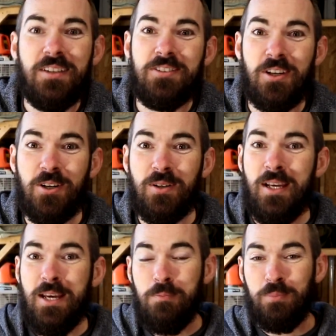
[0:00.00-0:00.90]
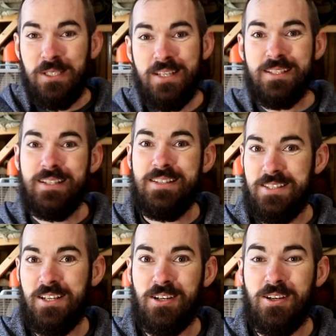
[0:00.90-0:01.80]
So please
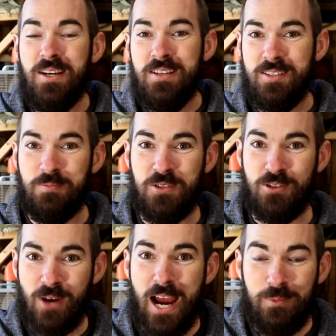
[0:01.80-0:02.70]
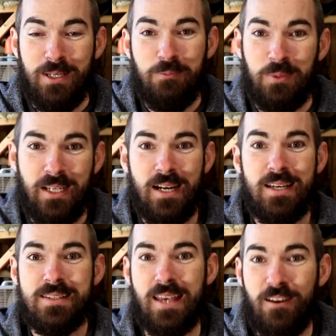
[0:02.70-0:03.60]
consider subscribing,
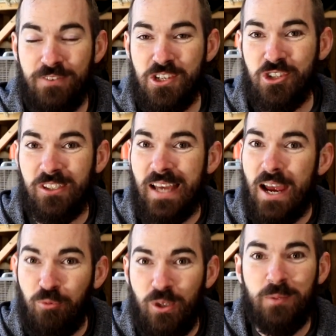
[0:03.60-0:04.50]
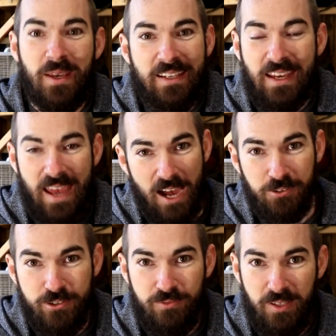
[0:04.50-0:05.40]
because eventually I will make a
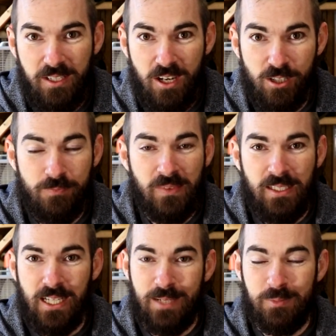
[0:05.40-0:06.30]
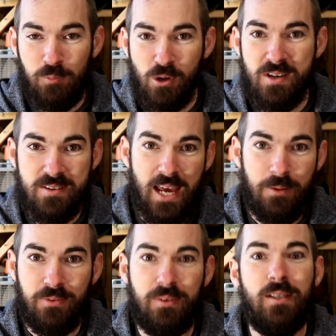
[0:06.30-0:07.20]
how-to video more in
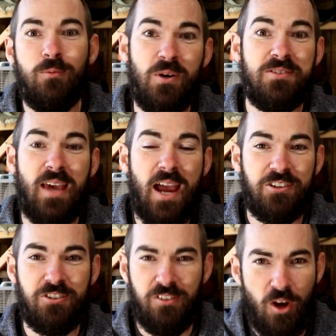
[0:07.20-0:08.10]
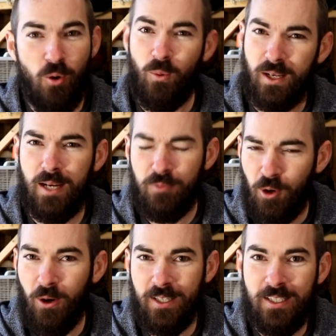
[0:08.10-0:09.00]
depth once I actually know what I'm
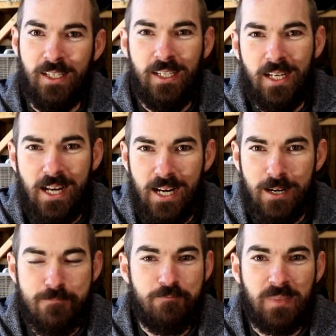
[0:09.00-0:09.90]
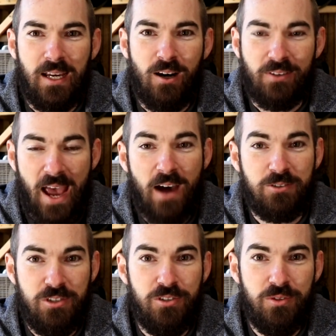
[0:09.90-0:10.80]
doing on how
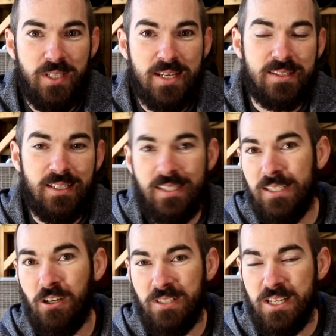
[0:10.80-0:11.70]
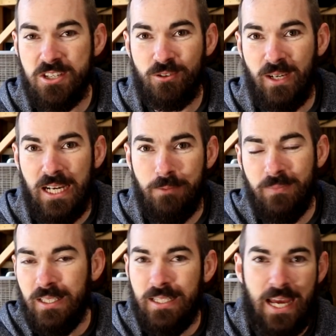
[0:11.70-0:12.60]
to do this. And then on Instagram,
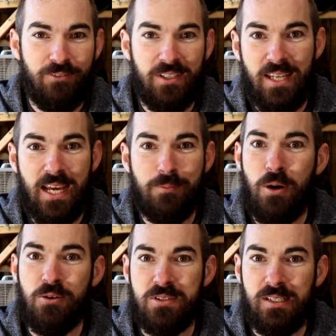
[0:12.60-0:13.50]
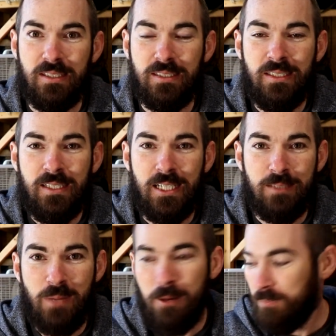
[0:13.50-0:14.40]
every day I'm posting
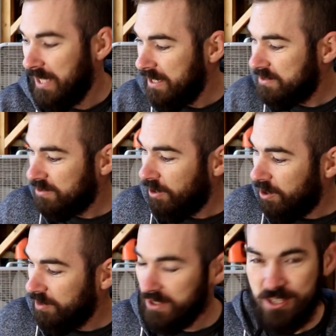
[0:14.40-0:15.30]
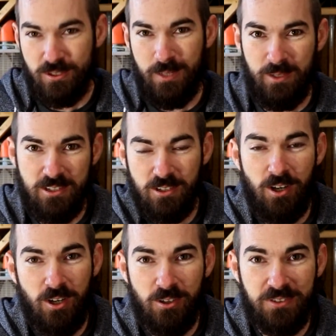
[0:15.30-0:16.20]
updates on the ceramic
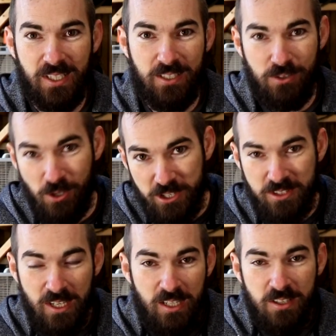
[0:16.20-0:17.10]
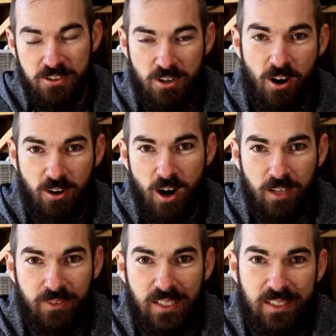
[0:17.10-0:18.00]
skulls and of course skull
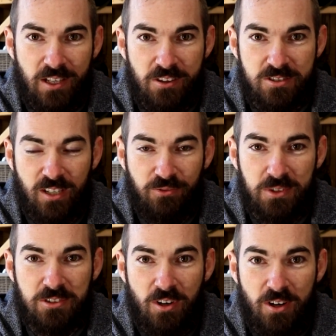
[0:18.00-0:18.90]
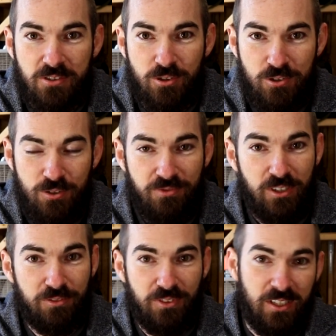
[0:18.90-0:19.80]
carving and other stuff with skulls. So do
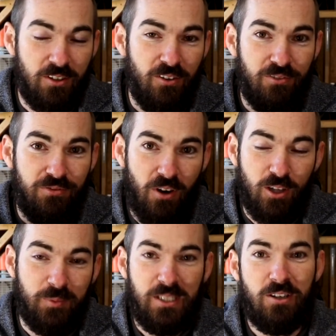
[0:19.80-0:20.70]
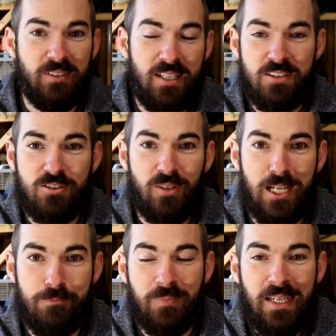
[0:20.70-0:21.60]
feel free to follow me on
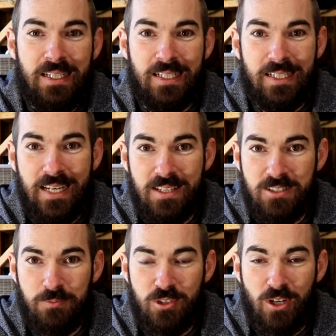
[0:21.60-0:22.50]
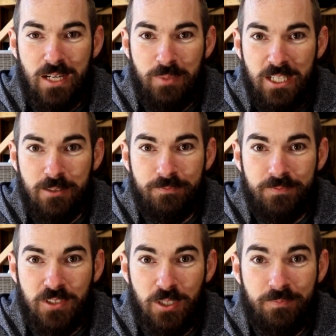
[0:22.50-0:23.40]
Instagram and subscribe here.
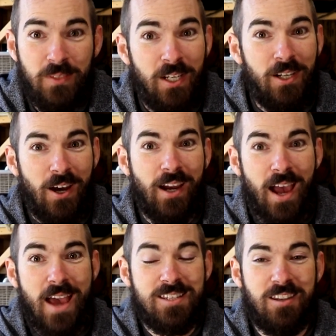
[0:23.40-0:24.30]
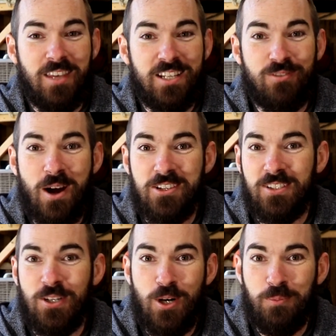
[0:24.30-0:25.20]
So, all right guys, thanks for
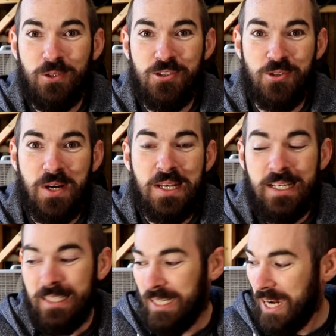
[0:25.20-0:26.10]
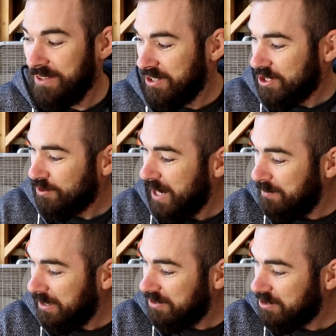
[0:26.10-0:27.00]
watching. I hope you enjoyed the
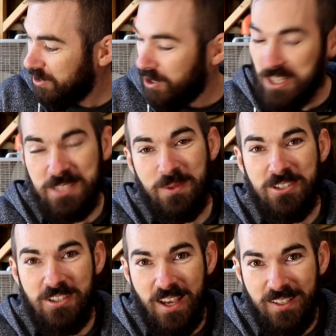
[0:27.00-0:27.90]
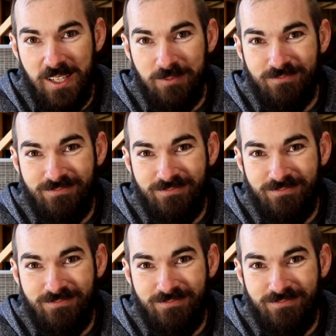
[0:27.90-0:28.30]
ceramic skull as much as I did.